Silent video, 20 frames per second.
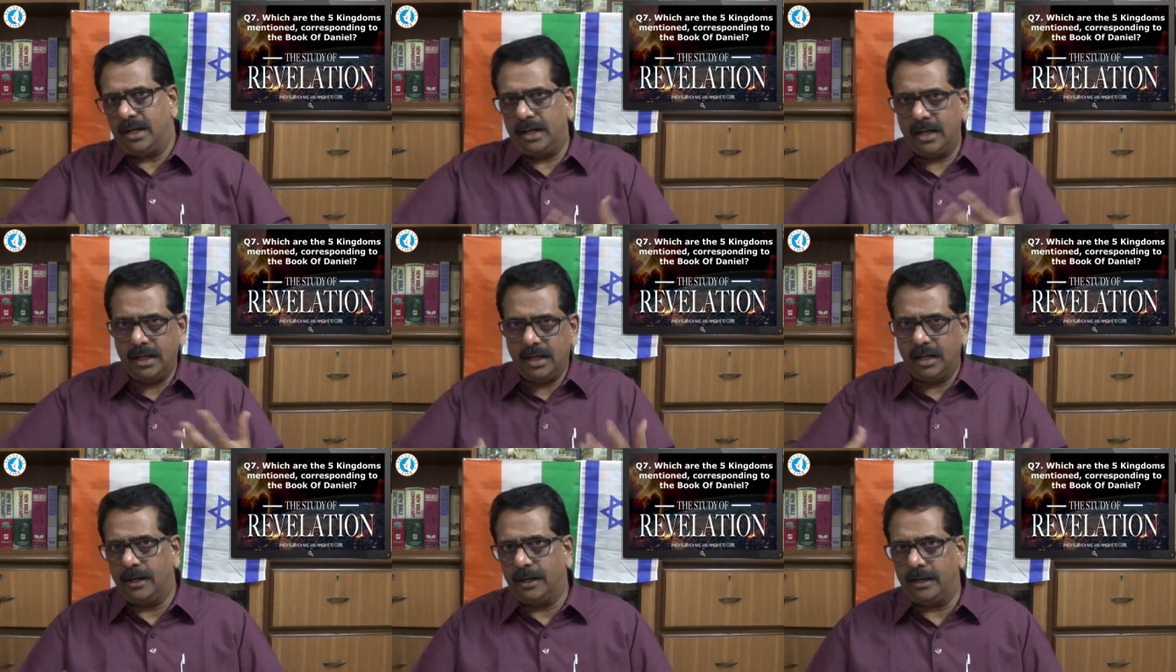
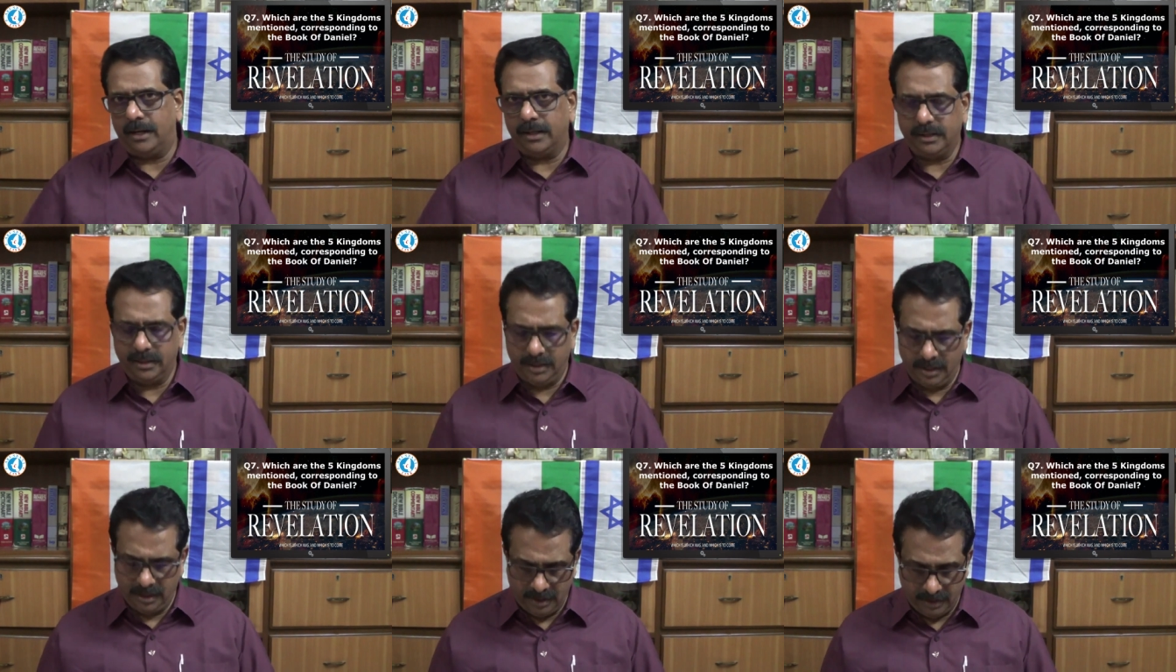uh,
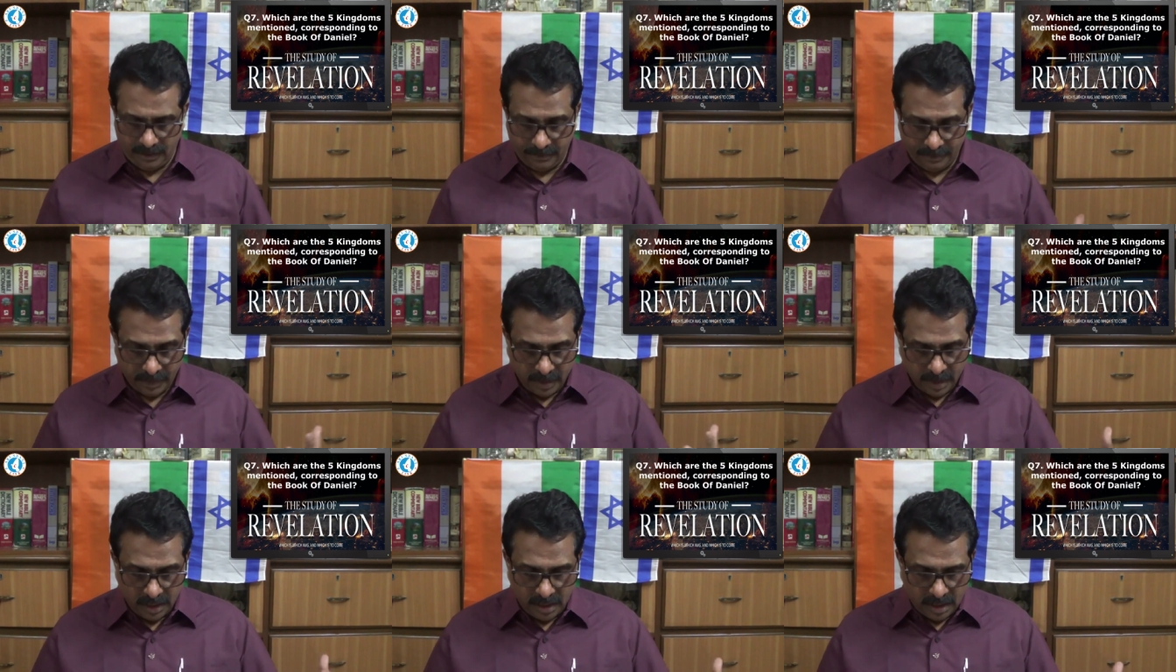the
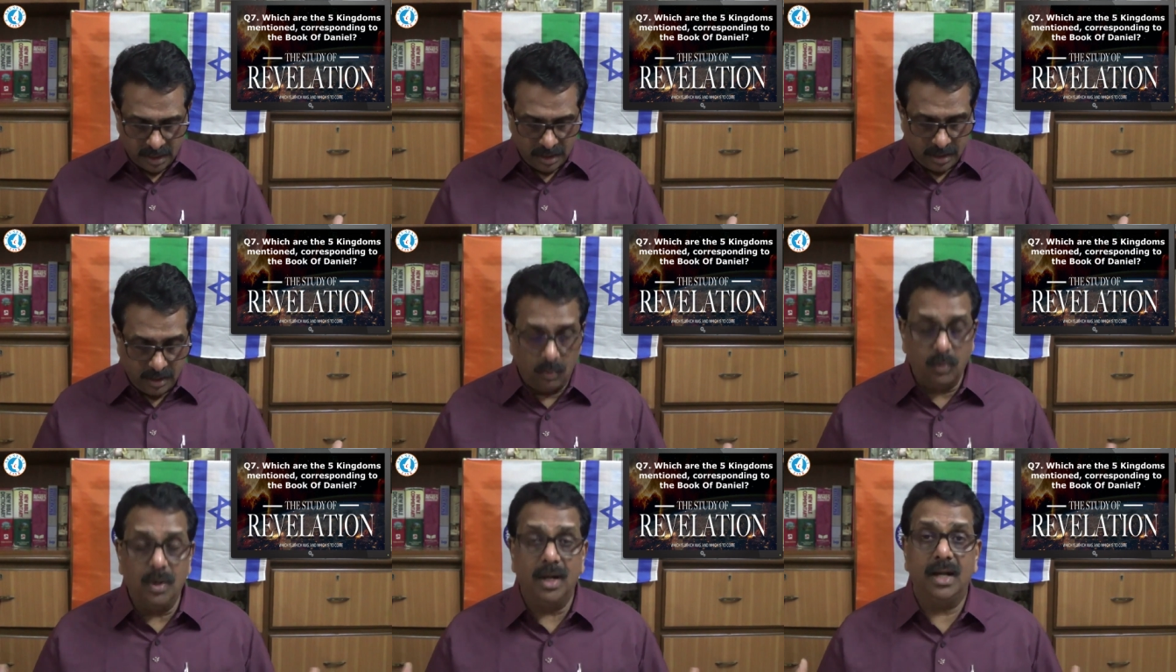
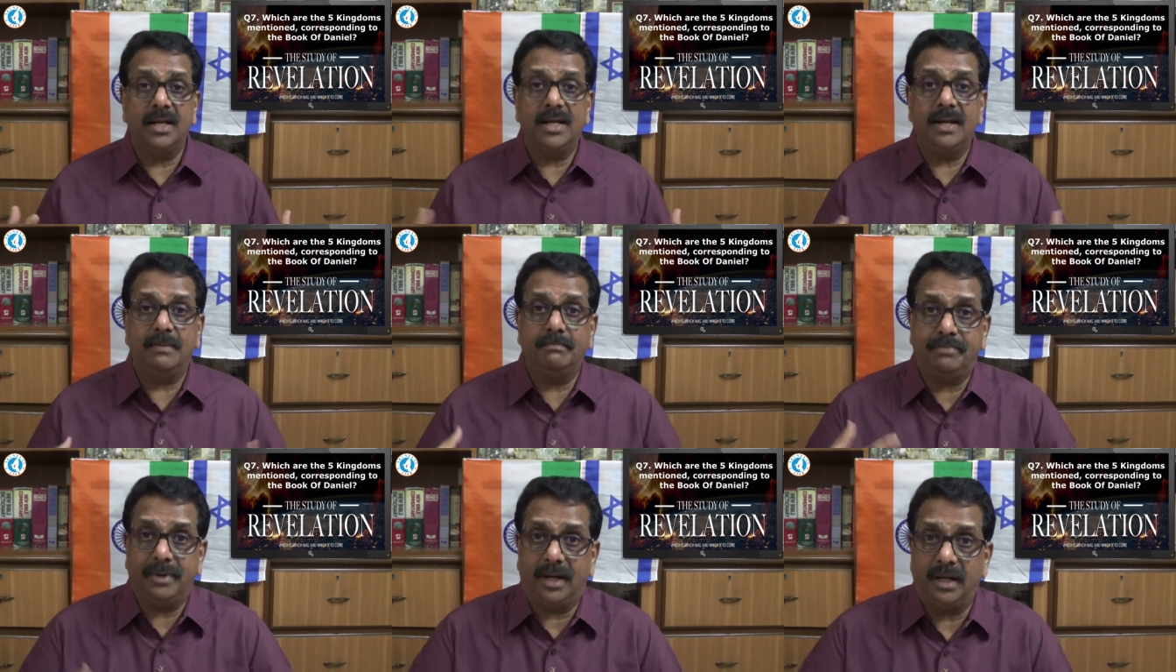the world
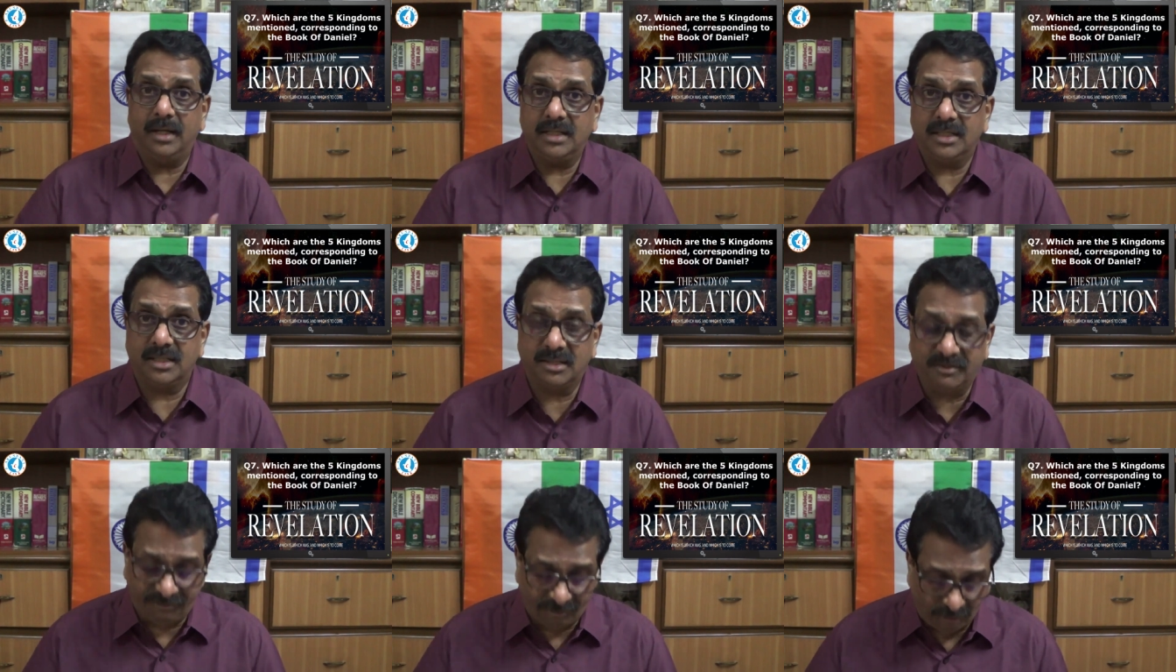
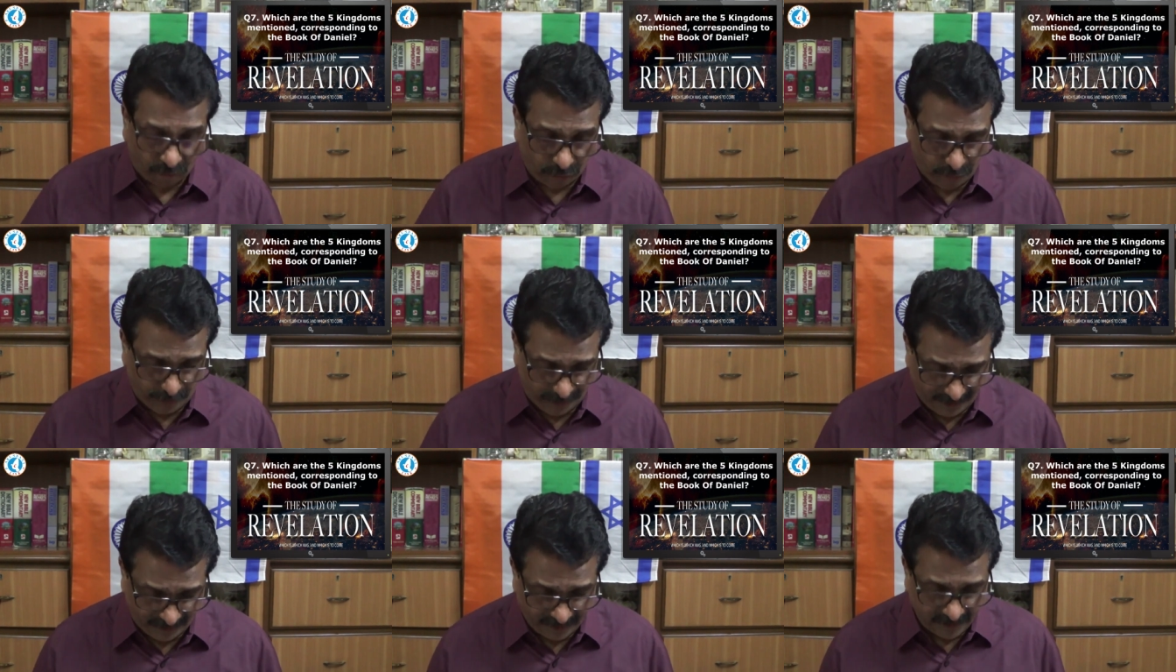empires
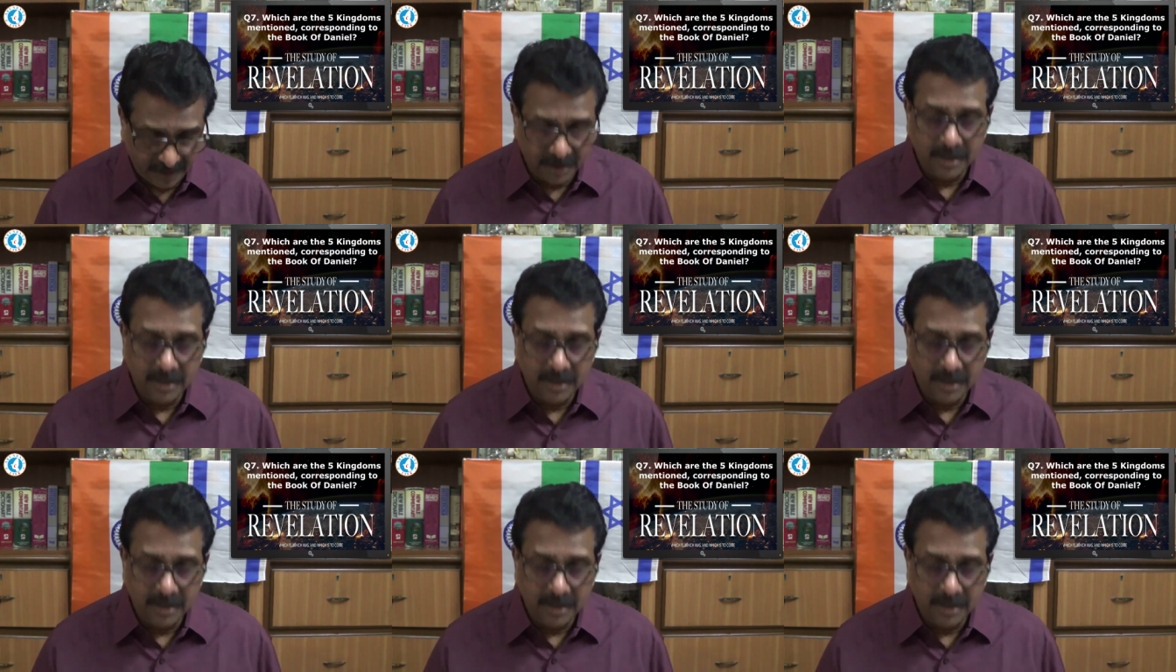following.